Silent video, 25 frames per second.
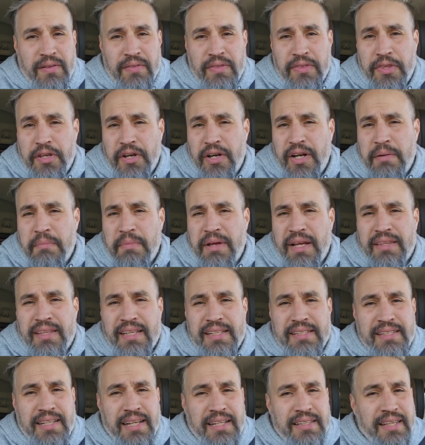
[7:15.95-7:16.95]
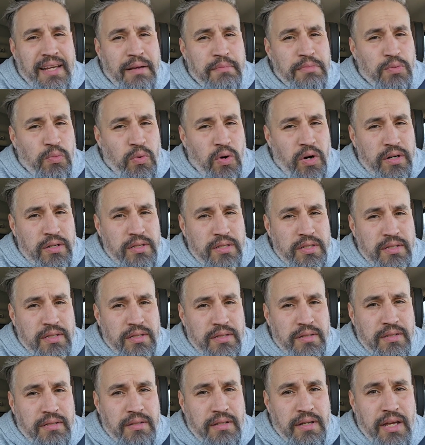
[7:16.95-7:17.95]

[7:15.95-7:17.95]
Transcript: they're going to make things 10 times worse.